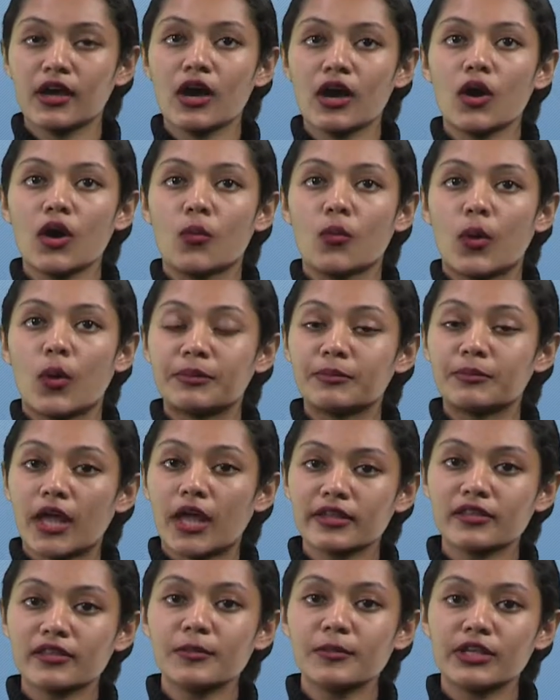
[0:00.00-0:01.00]
One
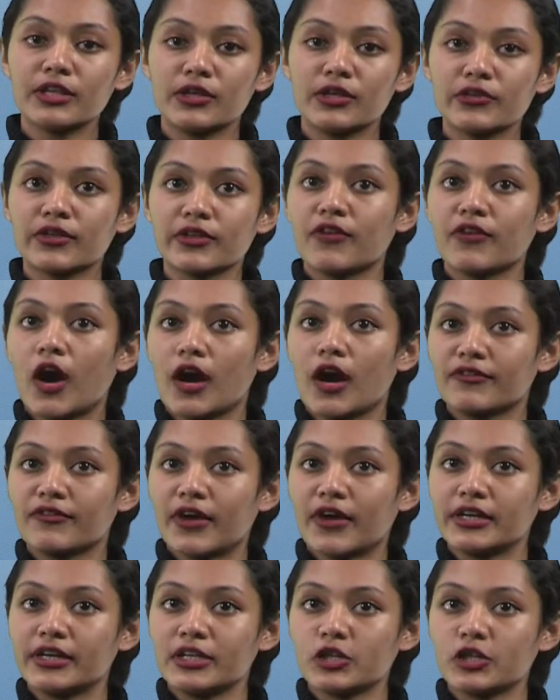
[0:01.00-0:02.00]
blossoming use of
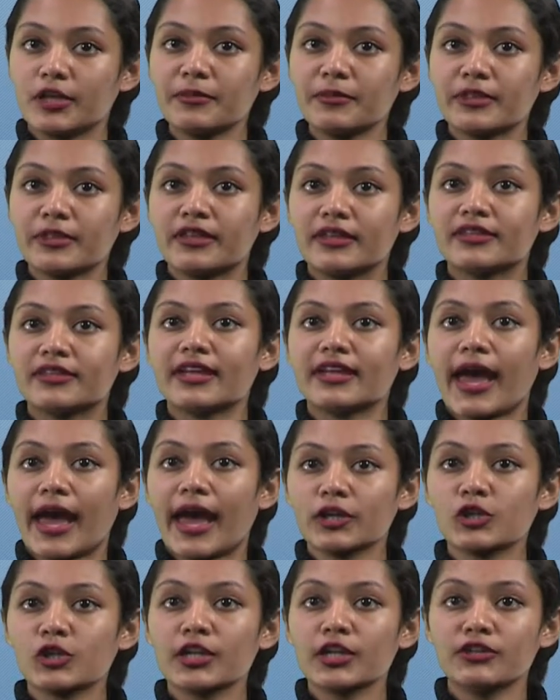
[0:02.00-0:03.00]
RFID chips is to
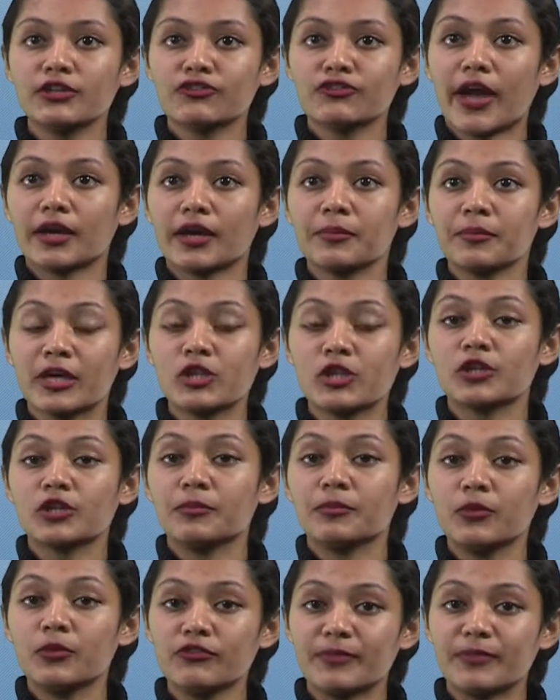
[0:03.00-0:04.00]
actually track patient
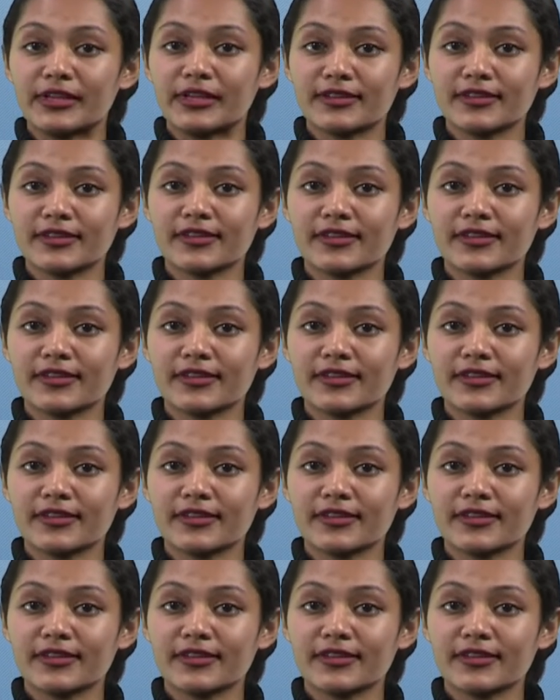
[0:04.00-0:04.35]
movements.